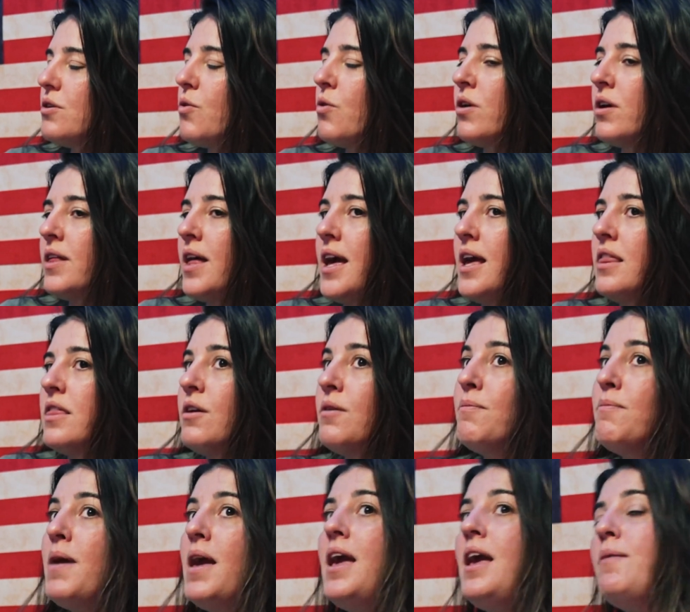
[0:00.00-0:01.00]
or like there
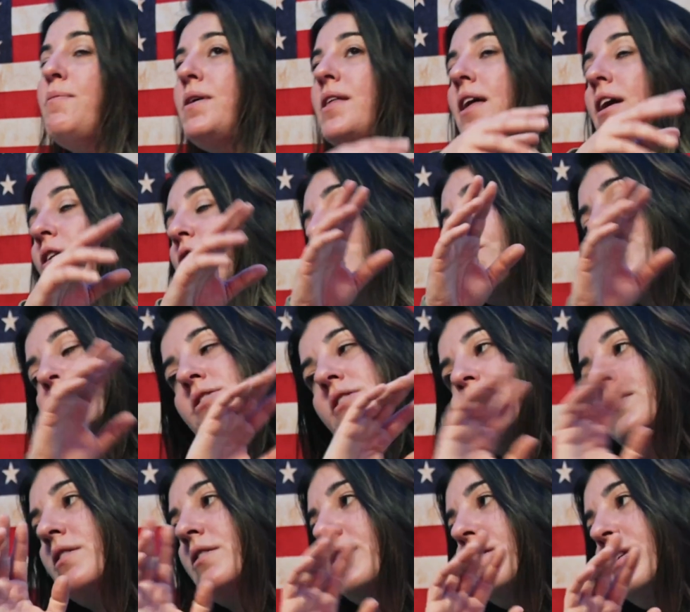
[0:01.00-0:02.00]
may be like a
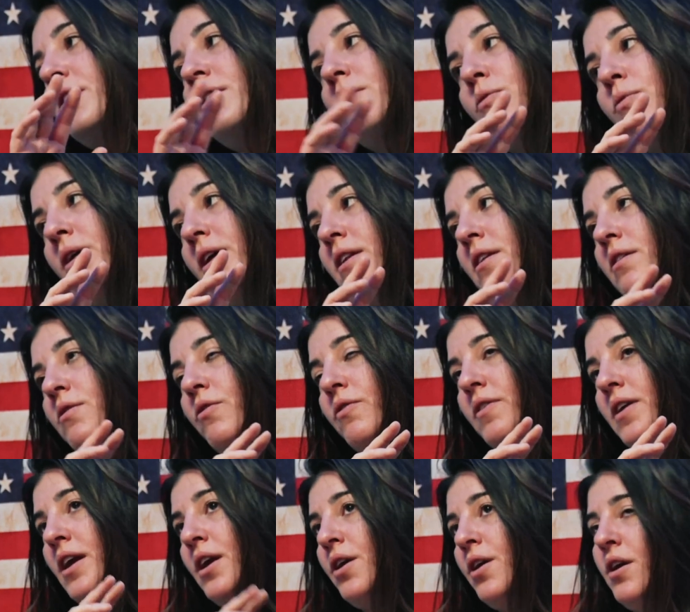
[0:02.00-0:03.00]
rustle in the wind
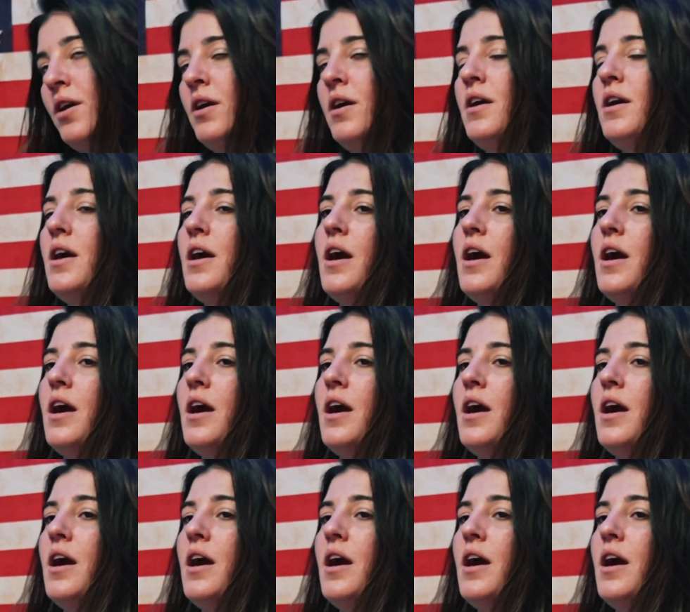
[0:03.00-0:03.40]
over here.